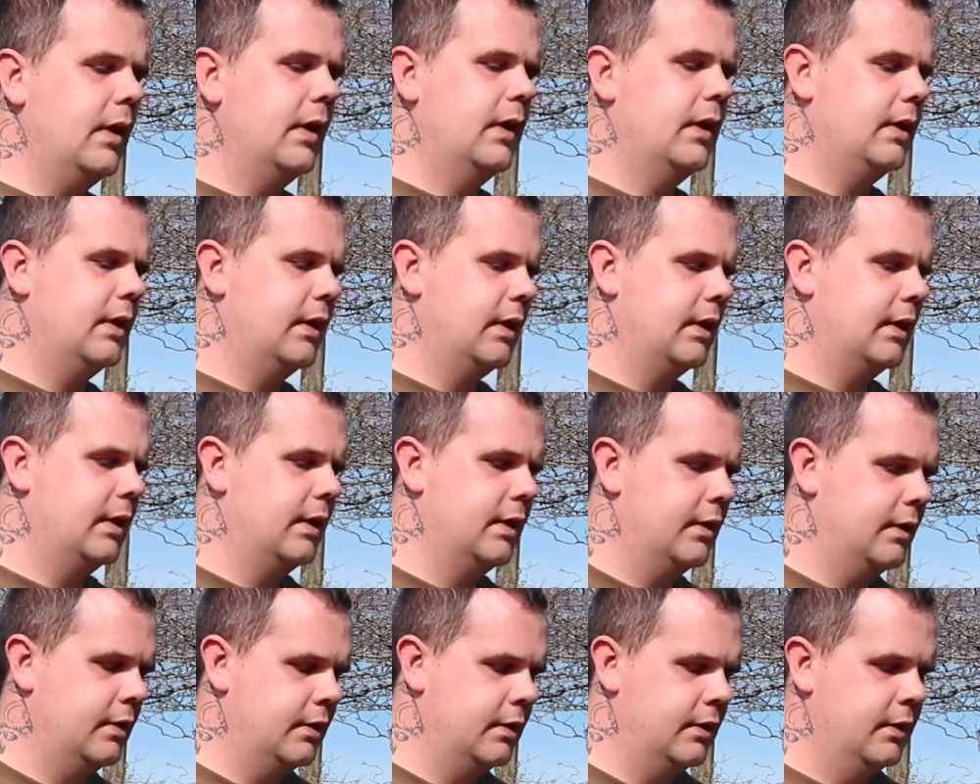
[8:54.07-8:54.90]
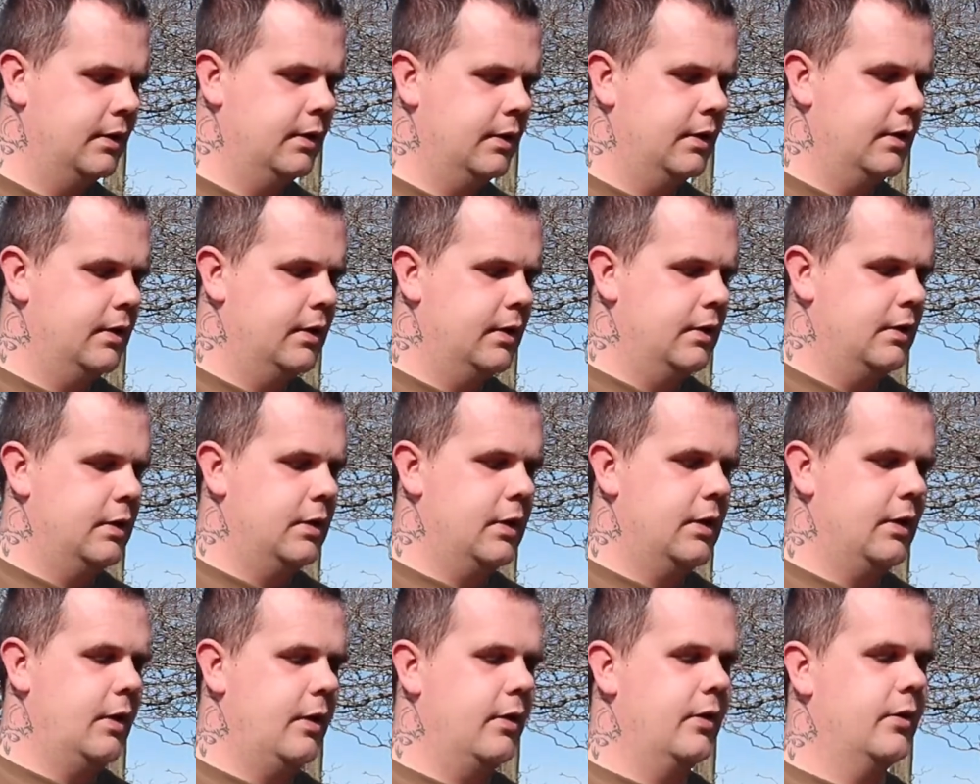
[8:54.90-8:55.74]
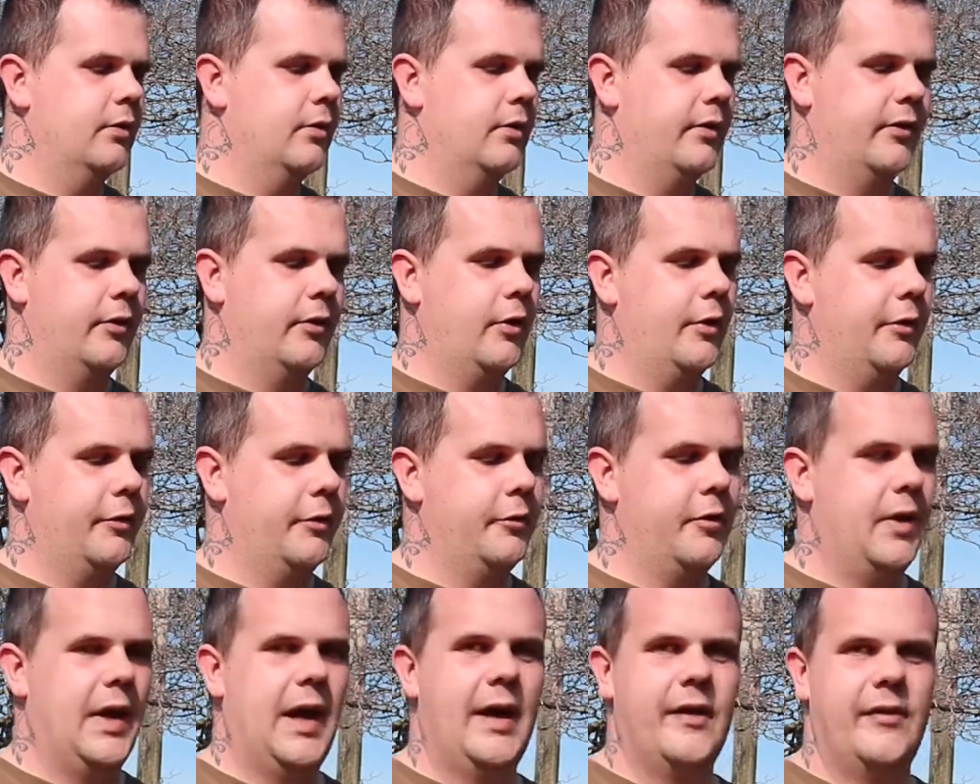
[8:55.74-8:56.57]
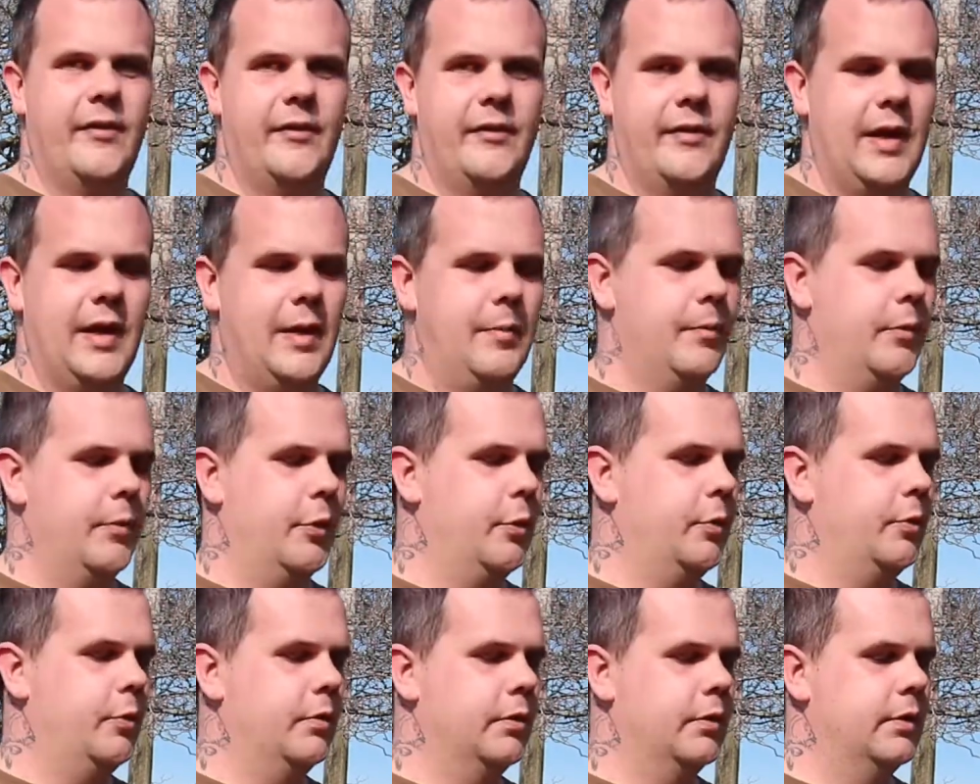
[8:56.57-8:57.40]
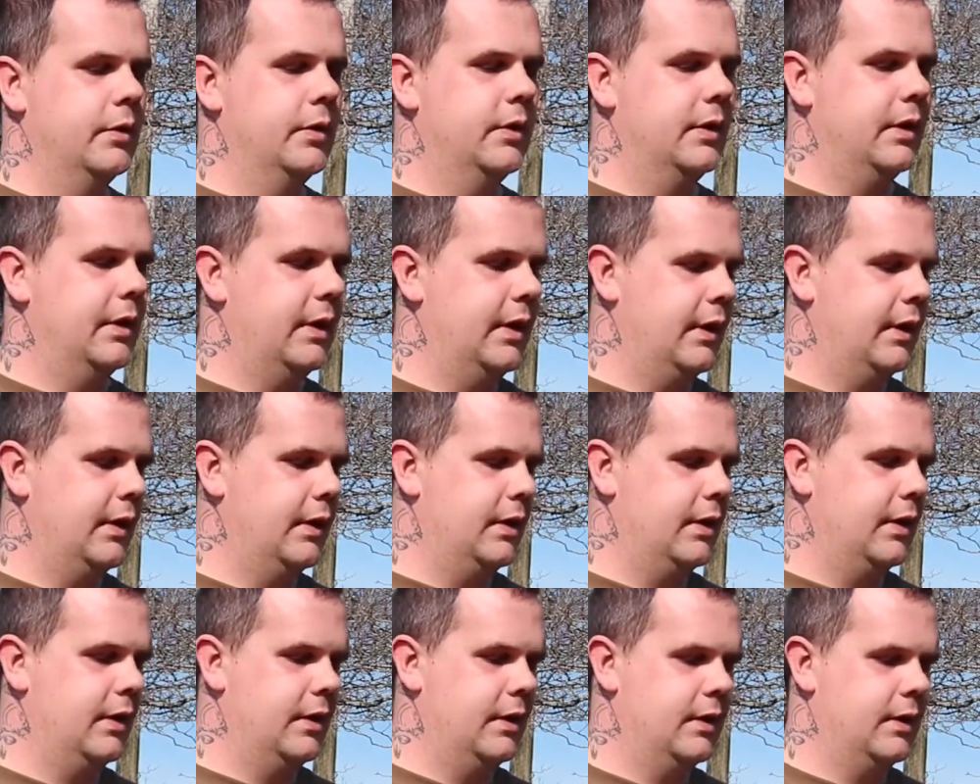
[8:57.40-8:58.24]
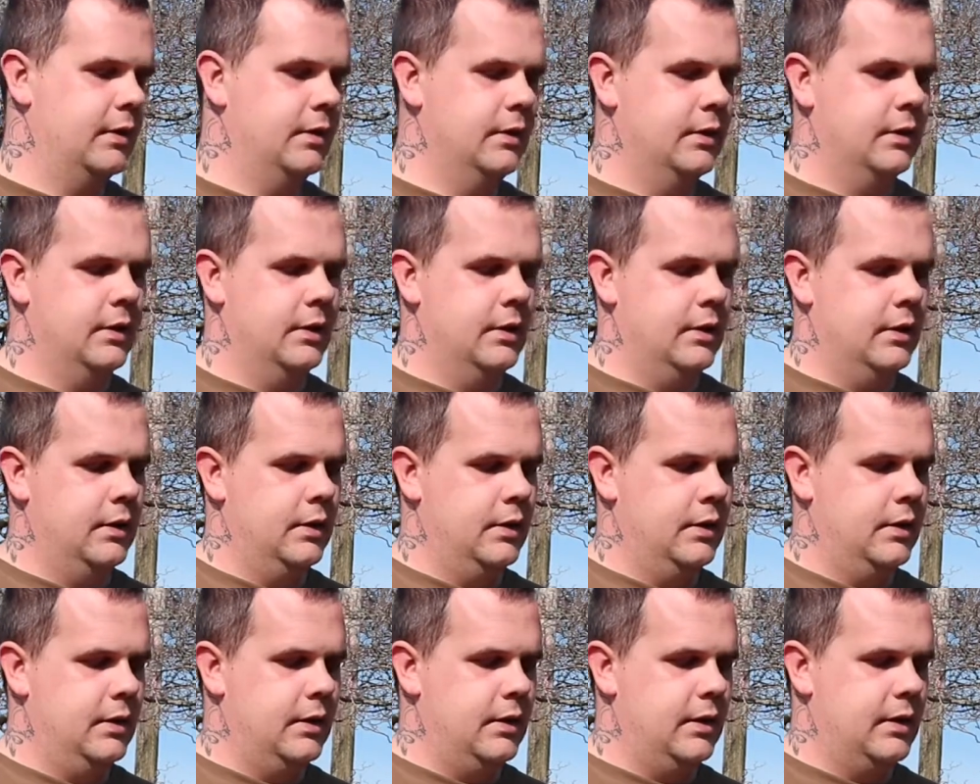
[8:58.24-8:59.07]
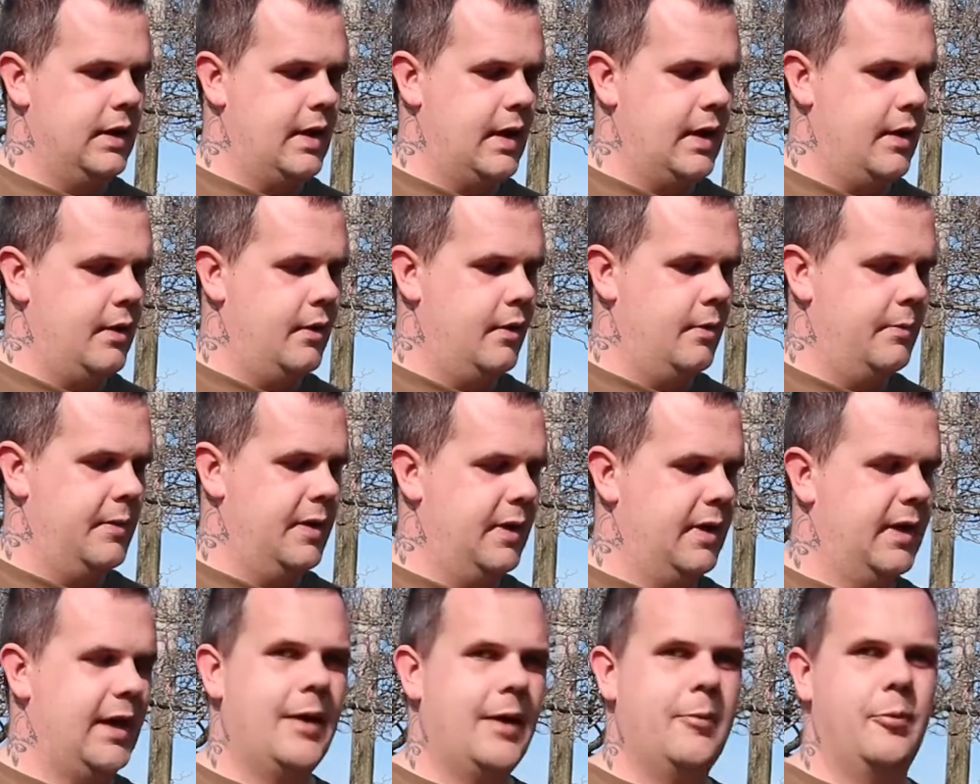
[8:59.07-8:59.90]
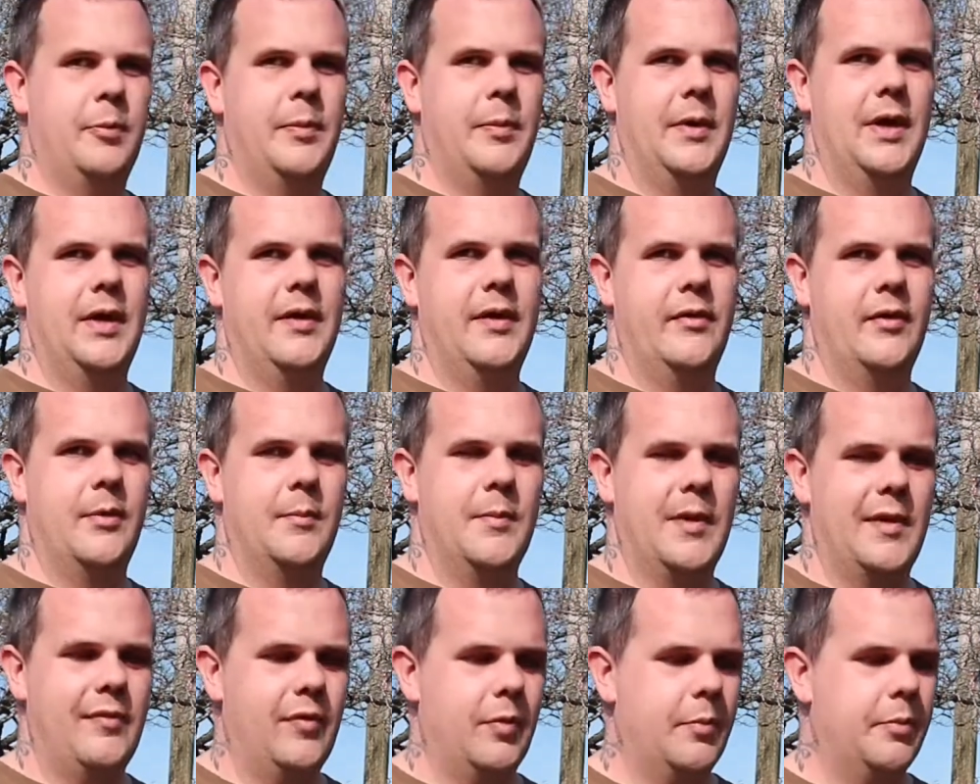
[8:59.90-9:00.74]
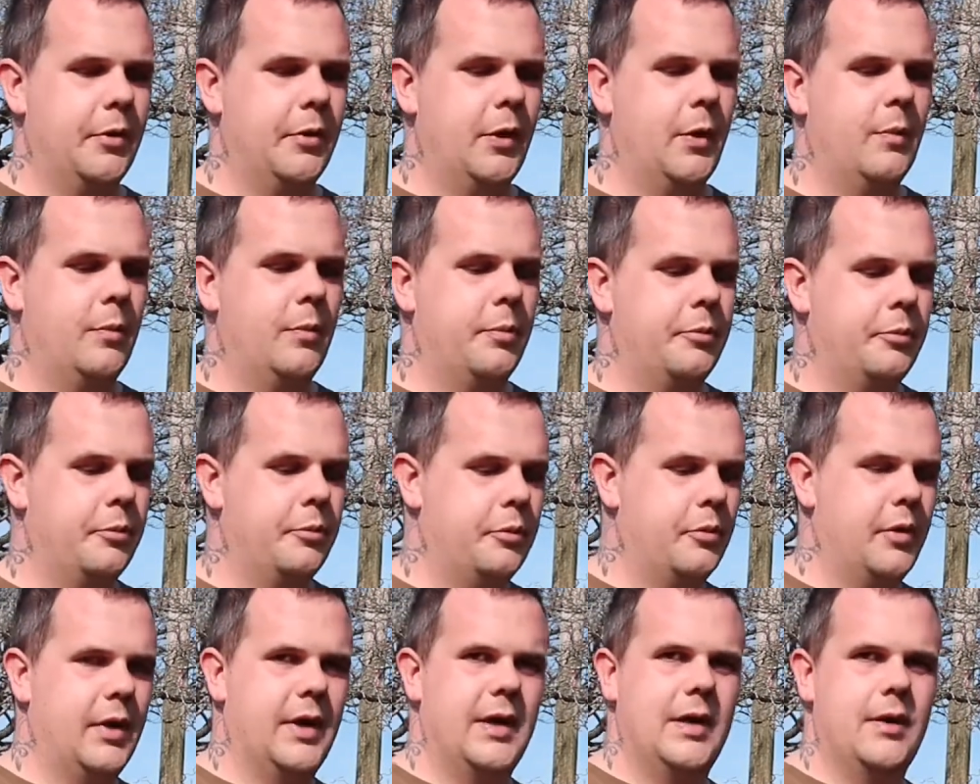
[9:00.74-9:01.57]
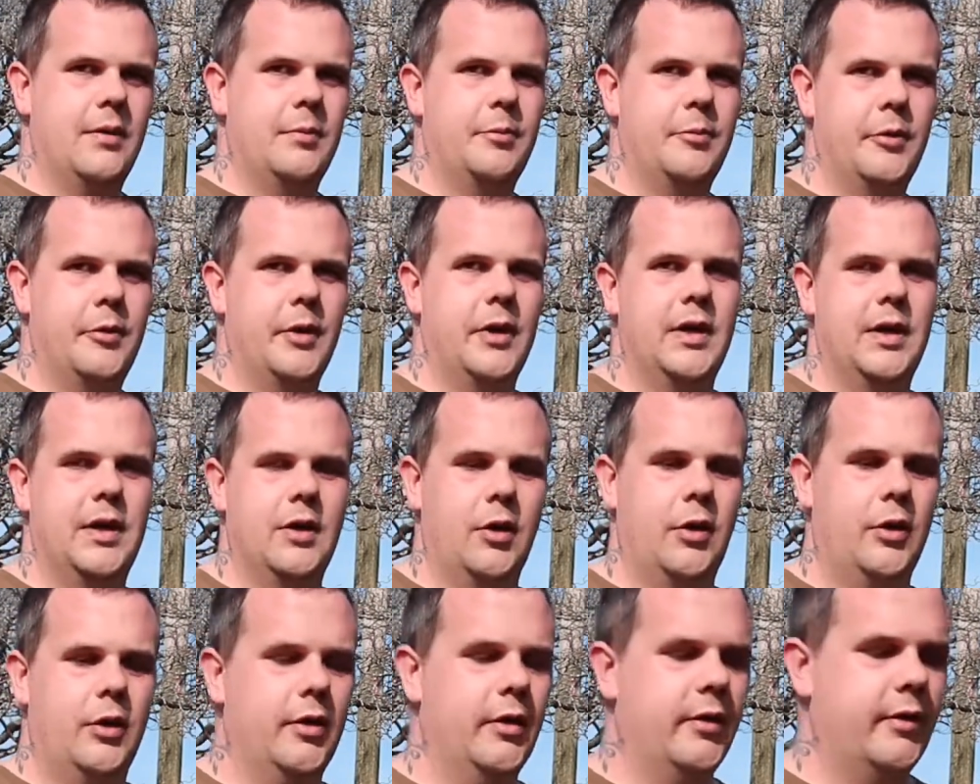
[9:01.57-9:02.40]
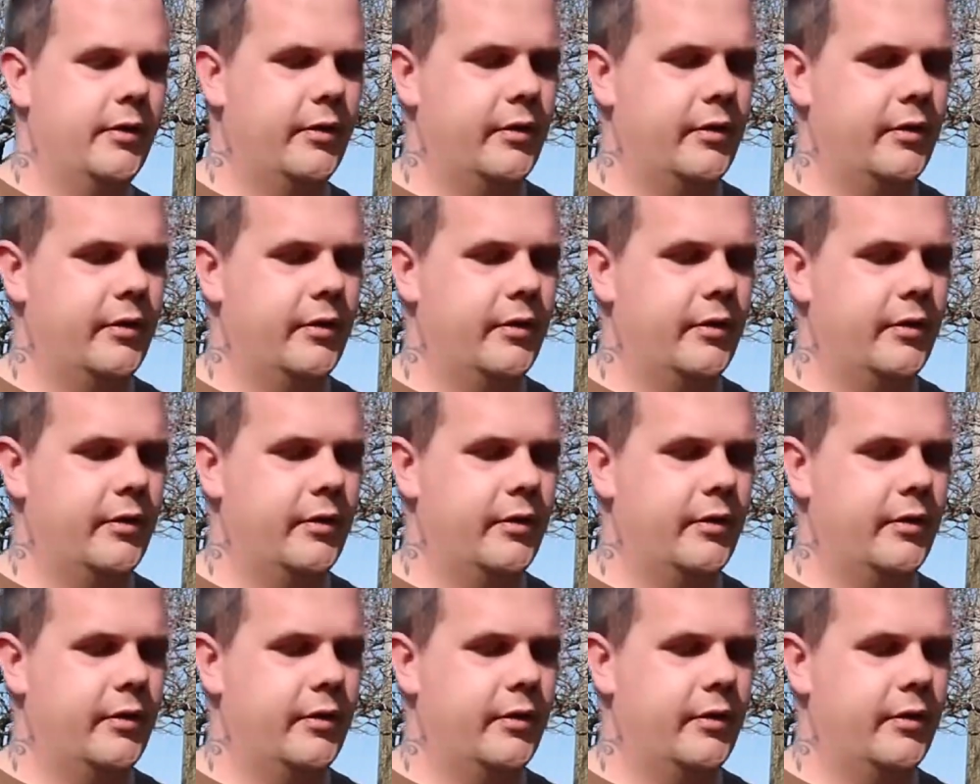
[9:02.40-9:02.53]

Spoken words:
And, you know, it's got a 3-axis gimbal, and yeah, I mean, the capabilities of the Mavic Pro are pretty good.